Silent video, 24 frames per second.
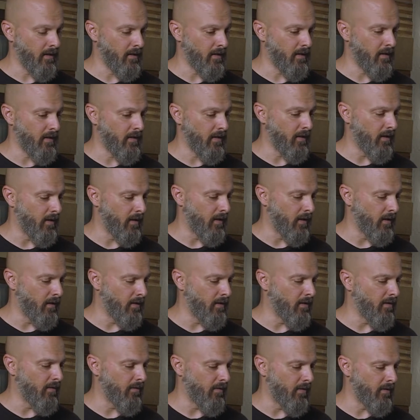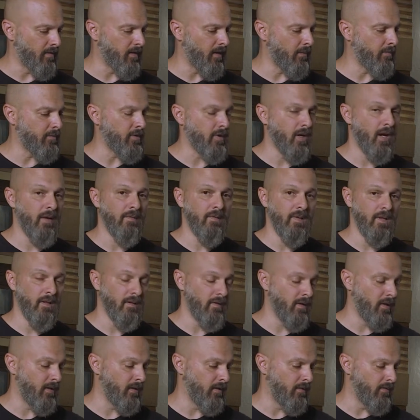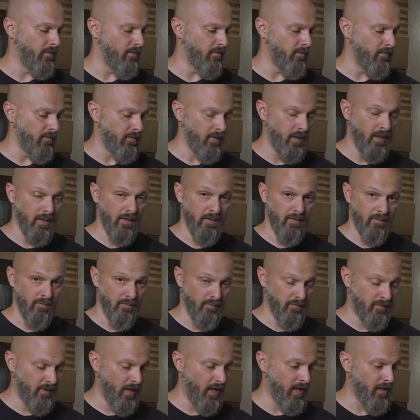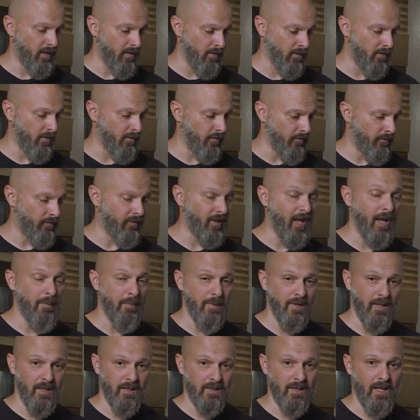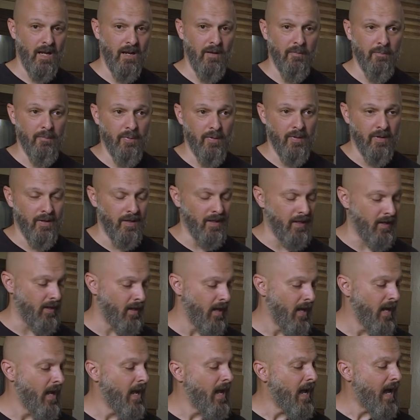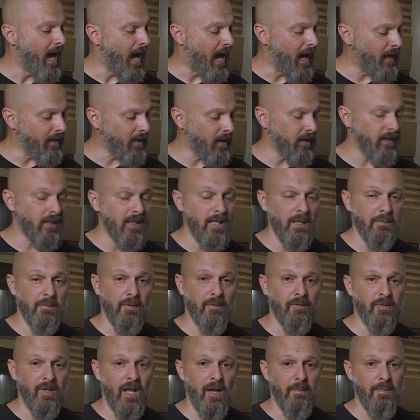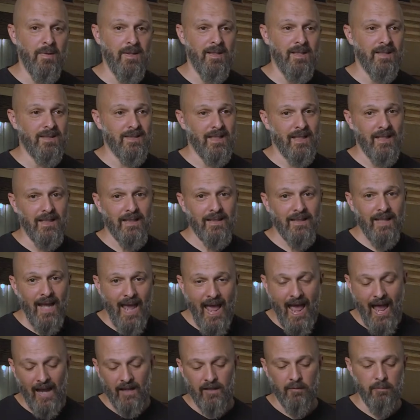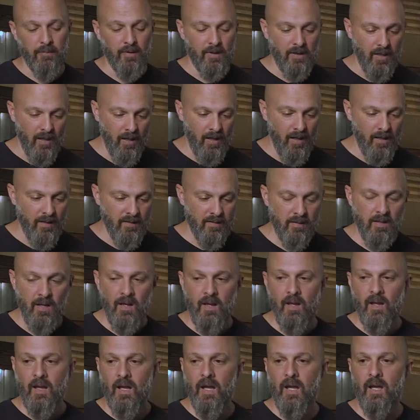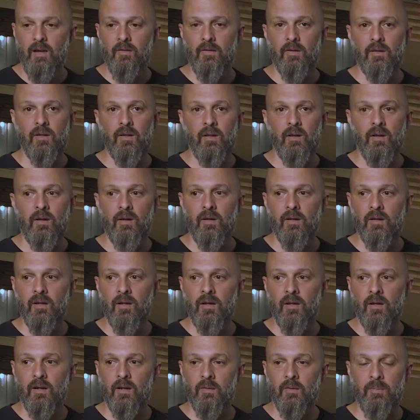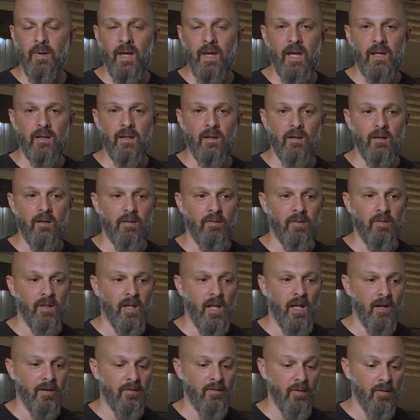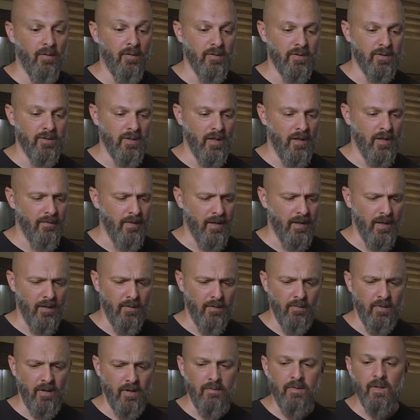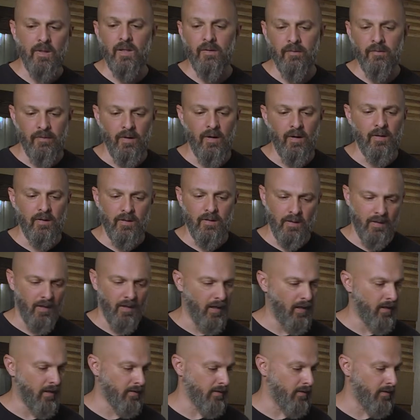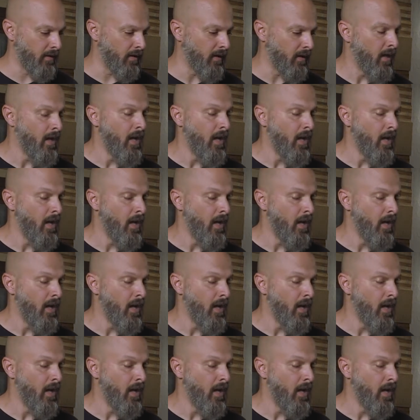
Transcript: the thumb drive deal that you take your floppy disk out and put it in. I like to keep the floppy disk intact because I have a long backlog of a lot of old stuff that I don't want to have to convert to the SD.